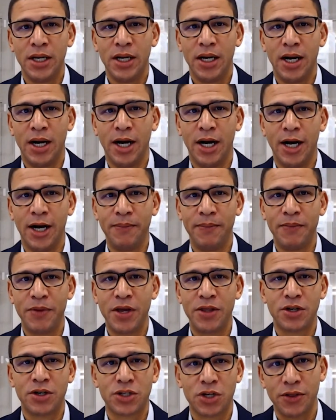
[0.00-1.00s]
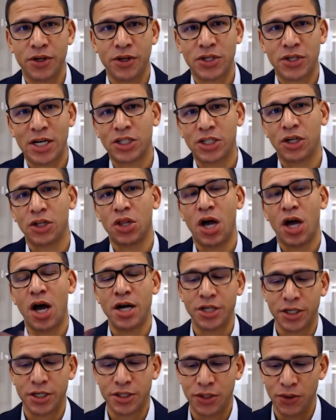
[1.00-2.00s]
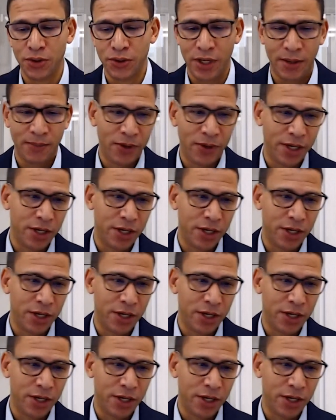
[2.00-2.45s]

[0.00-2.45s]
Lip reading: And there's actually a logic to them, right?